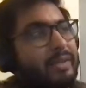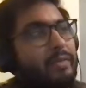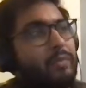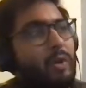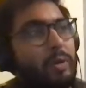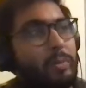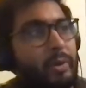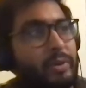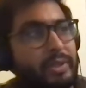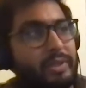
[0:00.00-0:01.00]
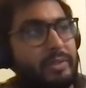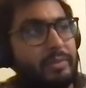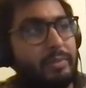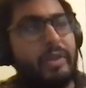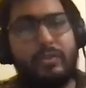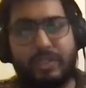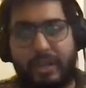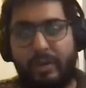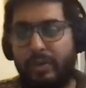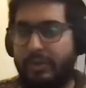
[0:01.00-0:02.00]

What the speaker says: kind of talk about like you said,